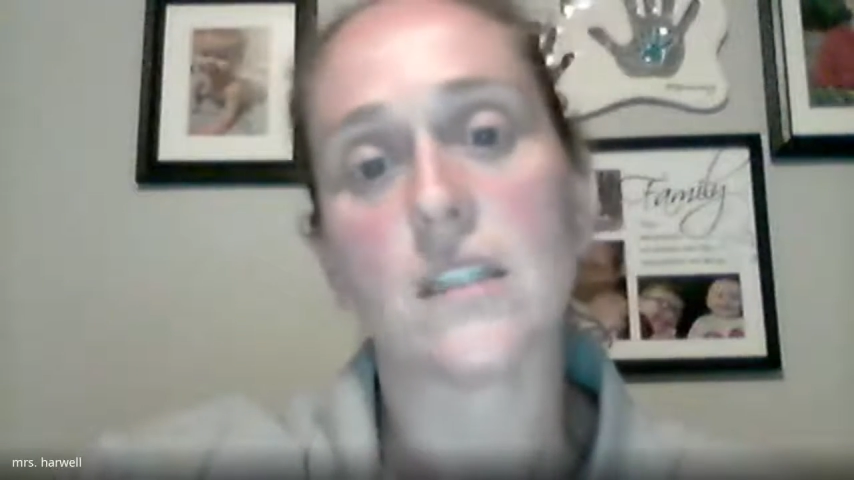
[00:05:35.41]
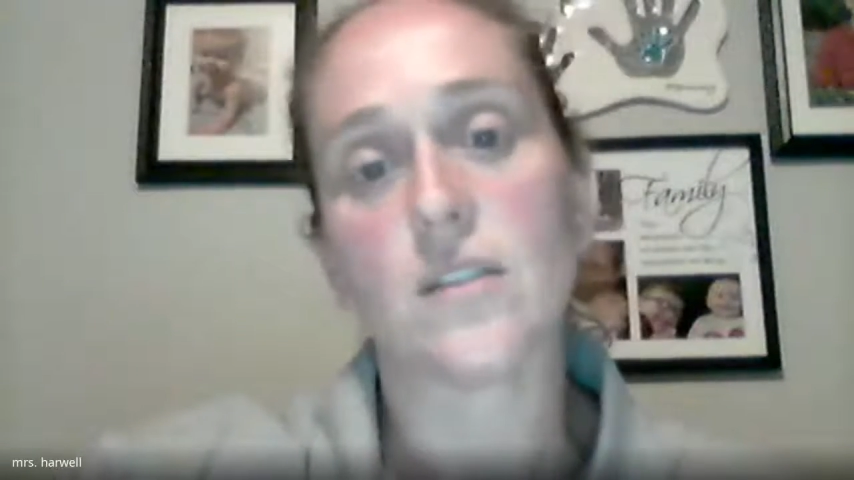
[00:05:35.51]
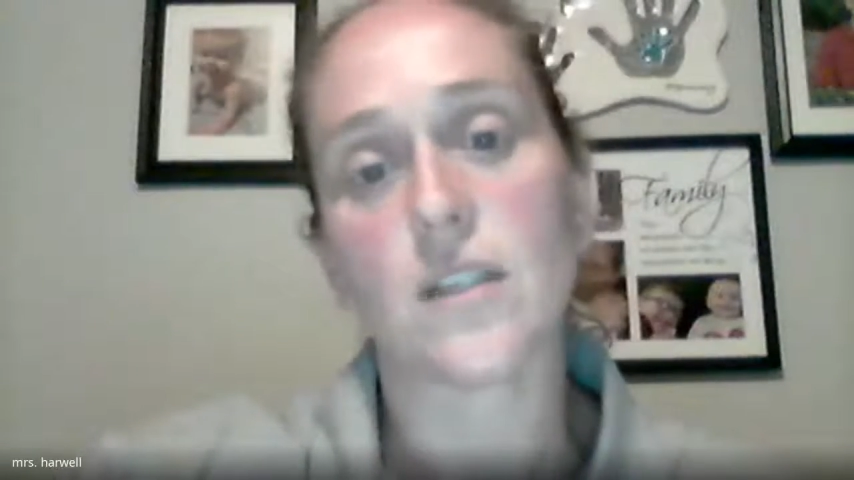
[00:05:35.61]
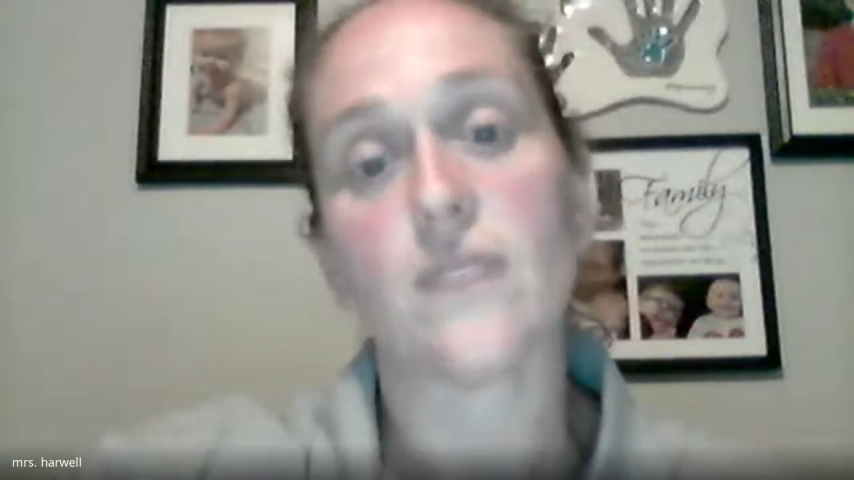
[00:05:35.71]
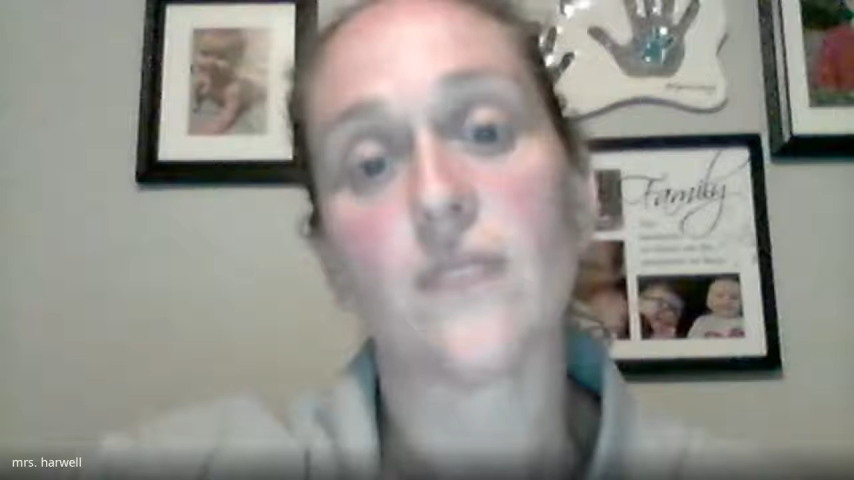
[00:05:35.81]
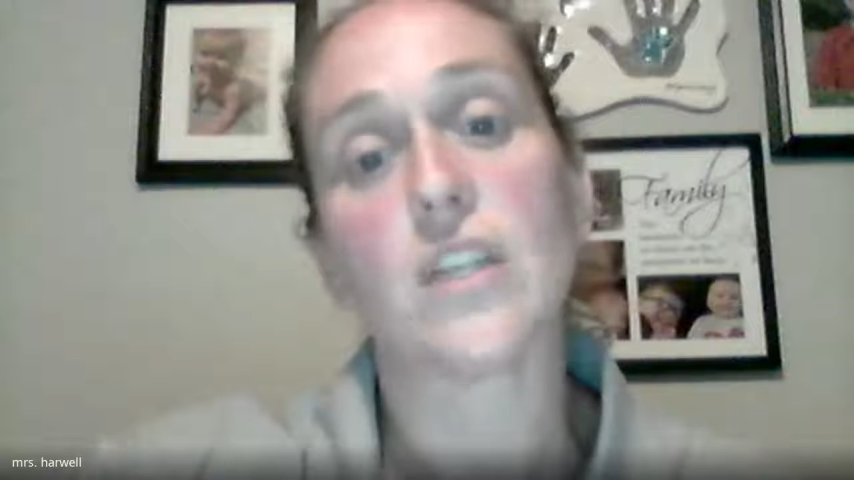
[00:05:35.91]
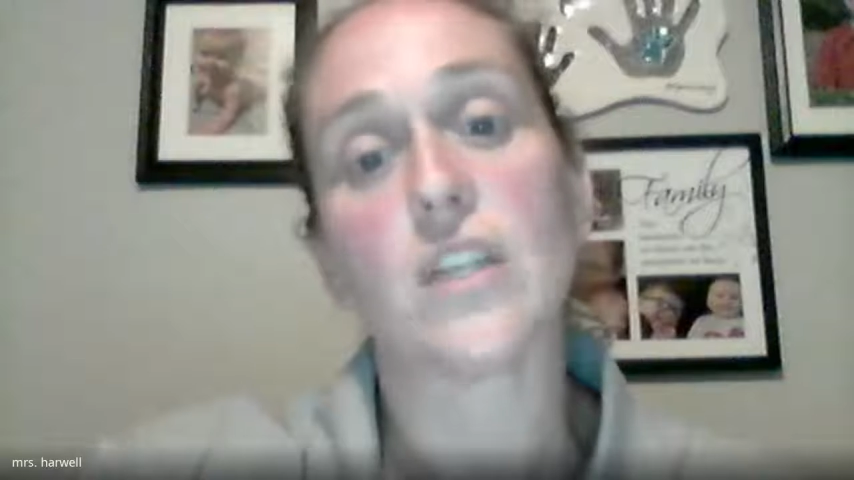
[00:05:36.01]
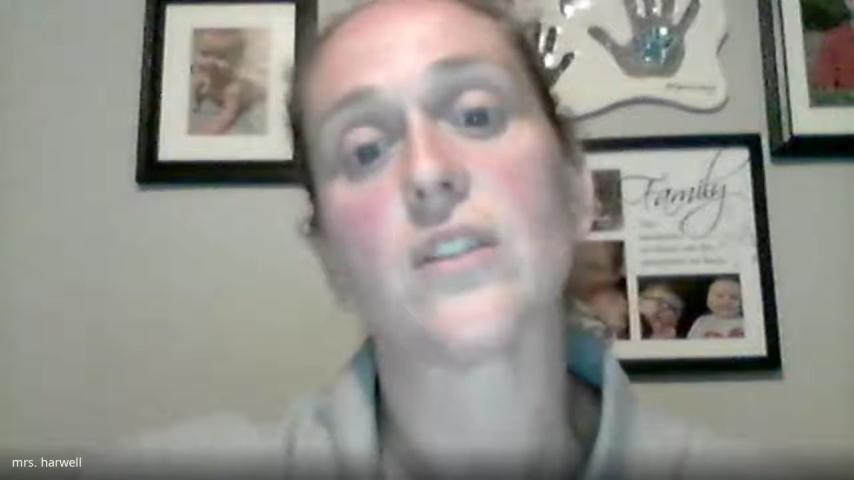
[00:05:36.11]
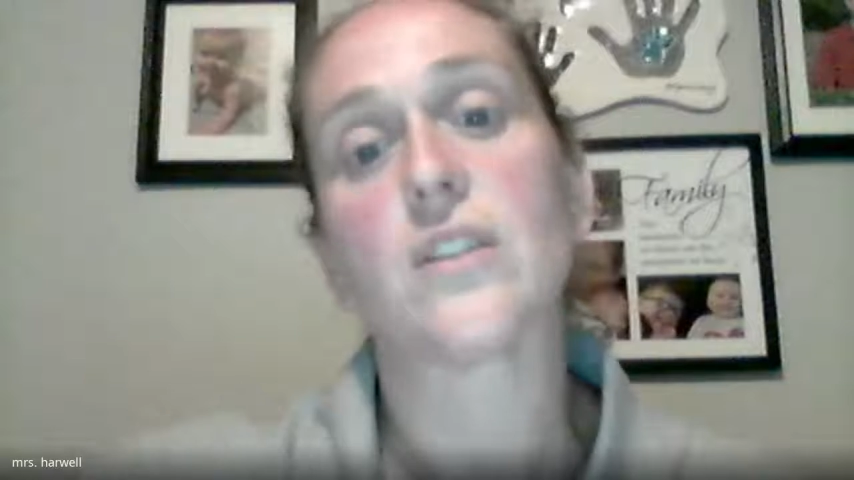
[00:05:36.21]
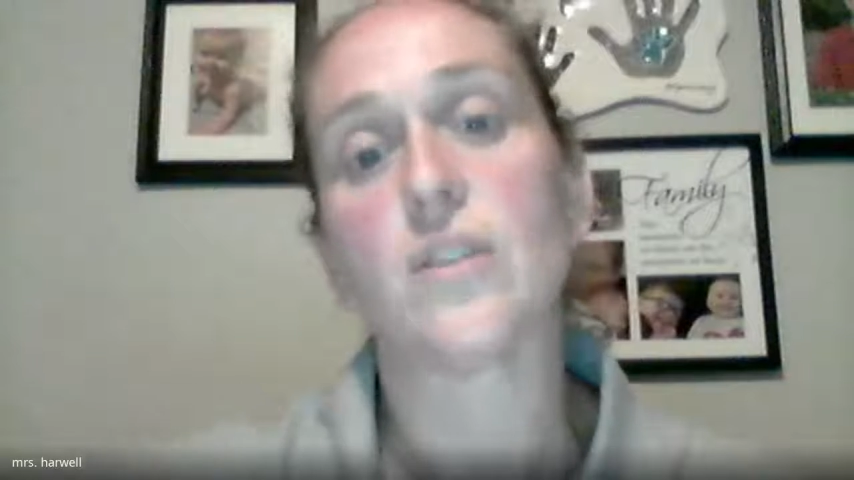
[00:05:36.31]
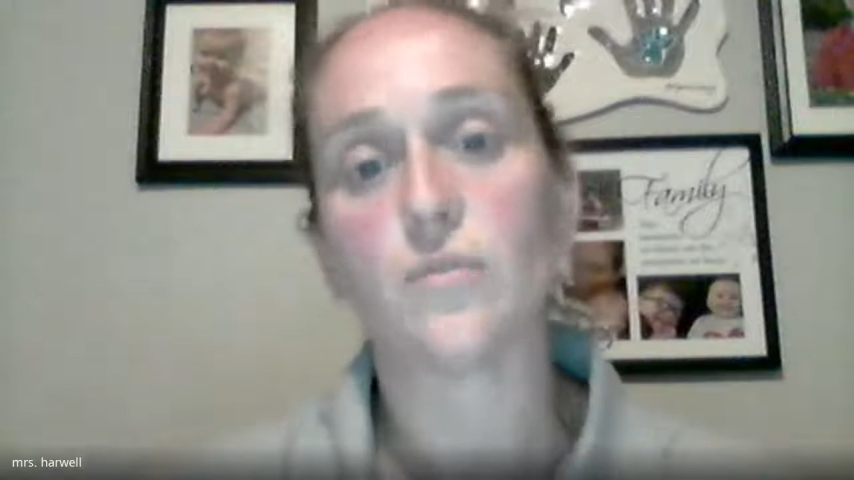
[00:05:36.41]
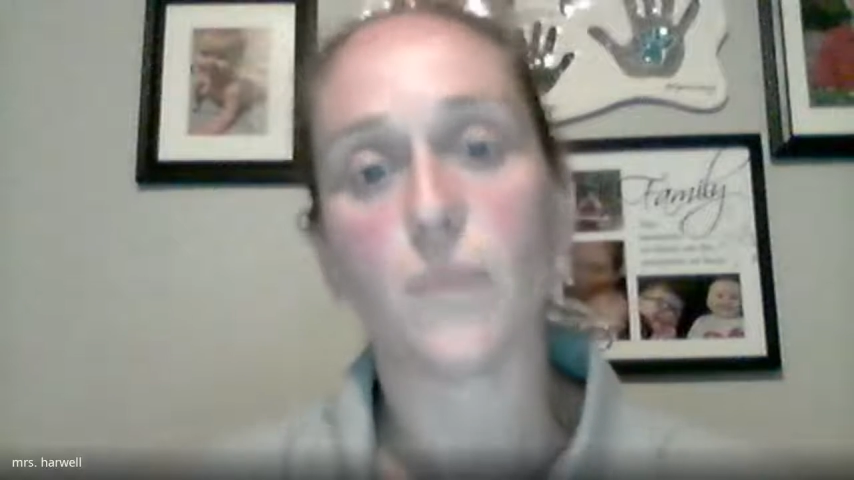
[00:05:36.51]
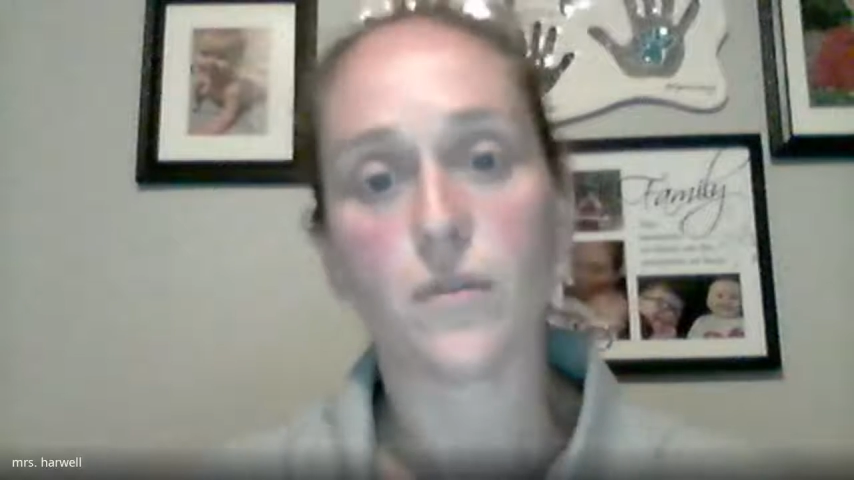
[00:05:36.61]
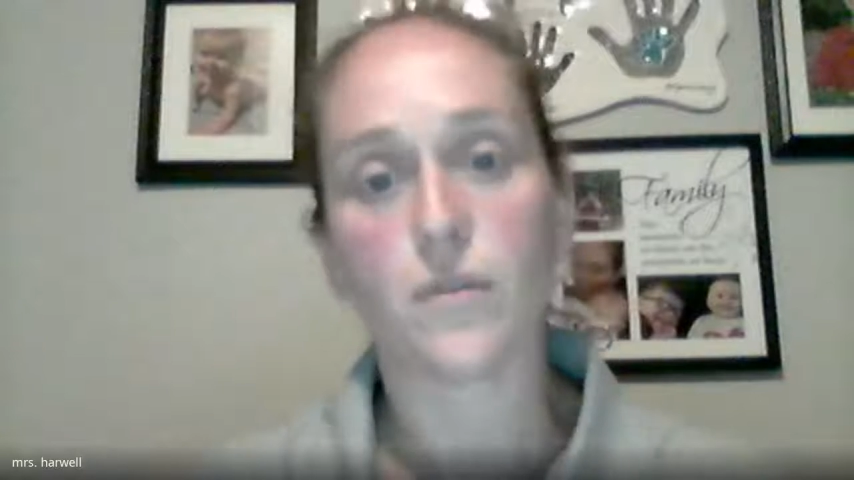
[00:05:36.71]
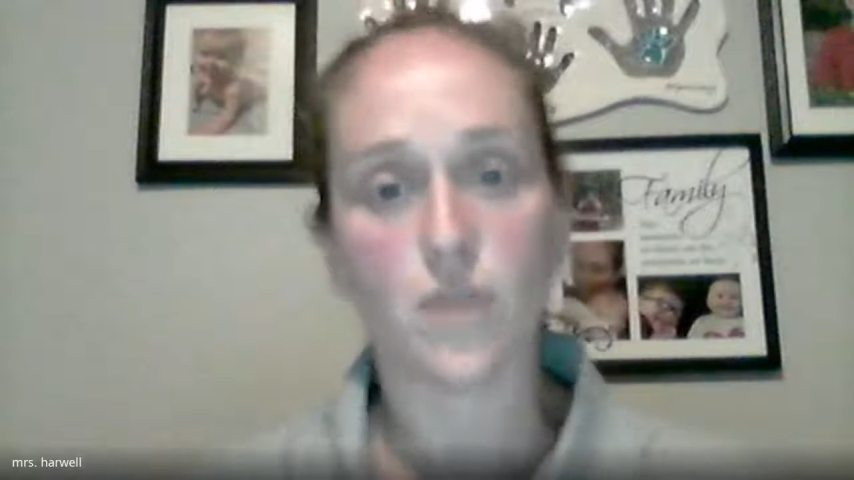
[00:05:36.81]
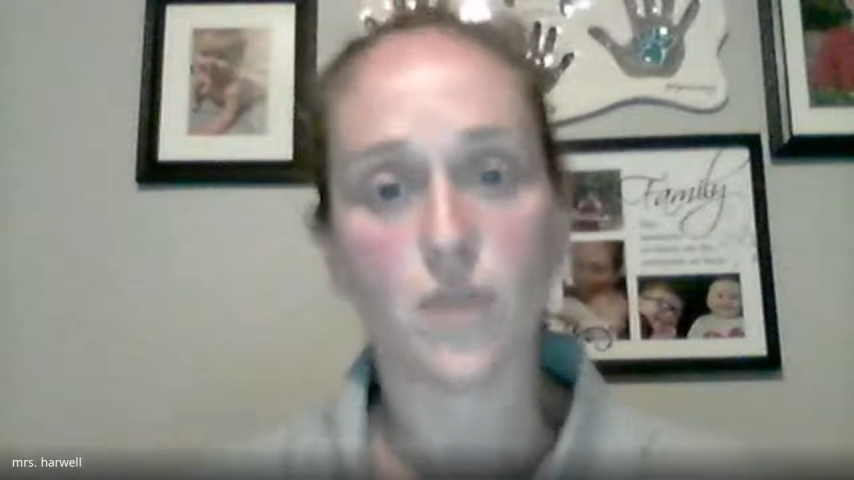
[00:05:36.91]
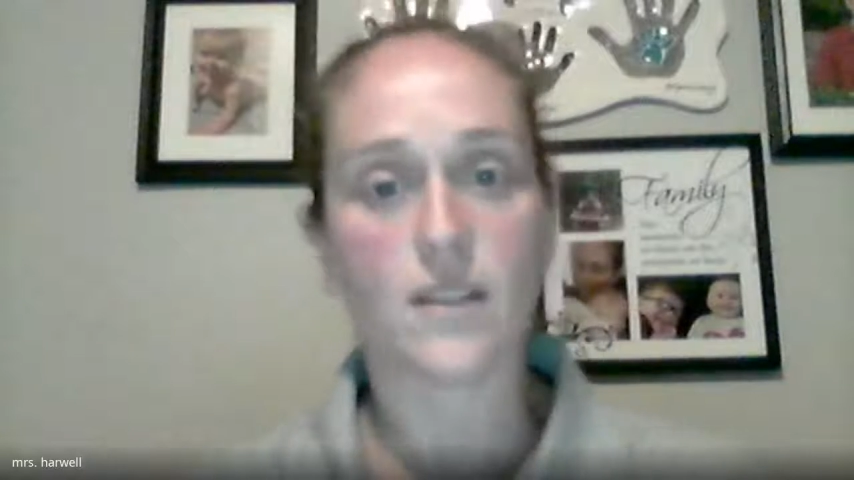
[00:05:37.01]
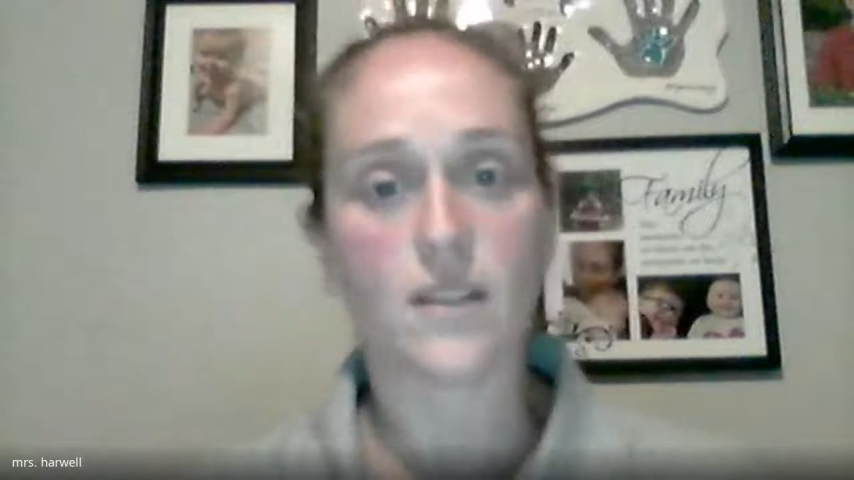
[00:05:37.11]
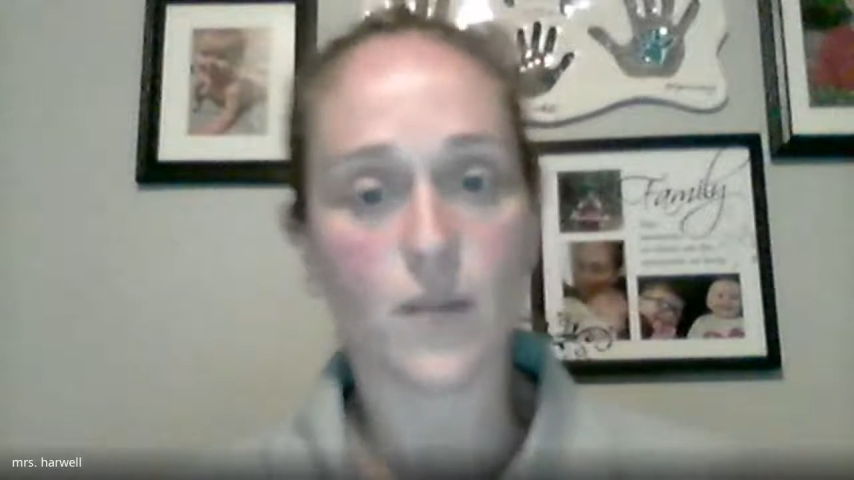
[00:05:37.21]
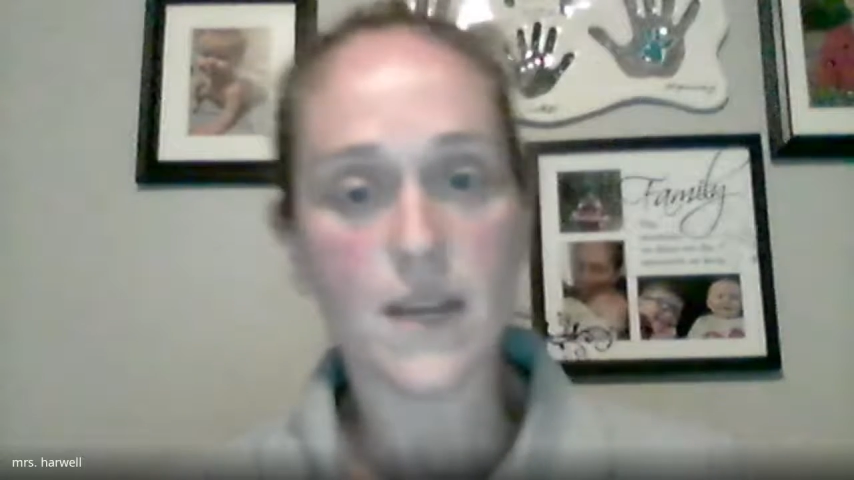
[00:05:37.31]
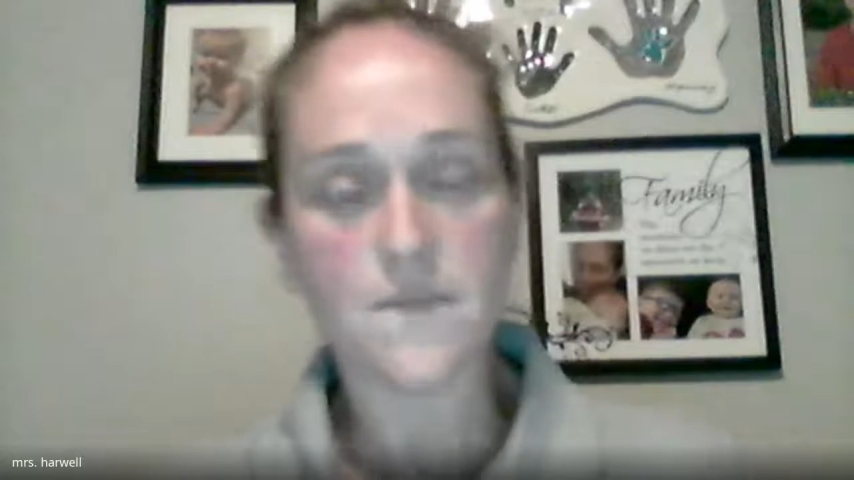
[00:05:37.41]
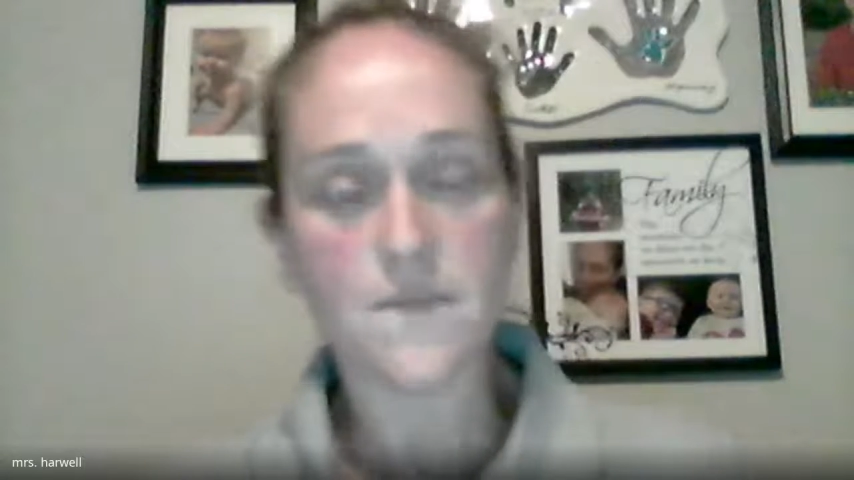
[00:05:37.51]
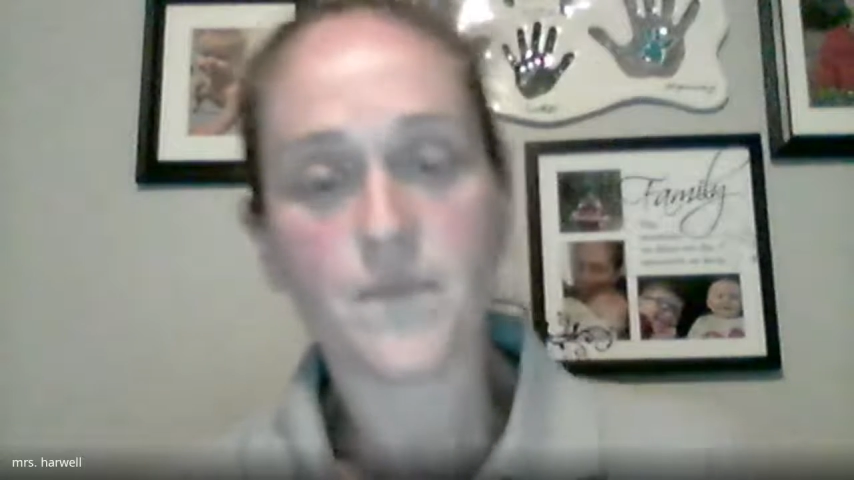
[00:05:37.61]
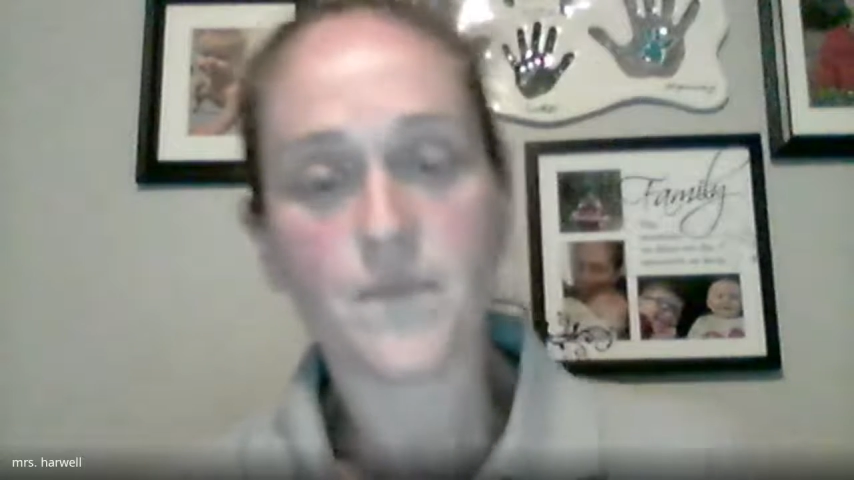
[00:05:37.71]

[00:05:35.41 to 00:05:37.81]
yourself a chance to do both the drawings, okay?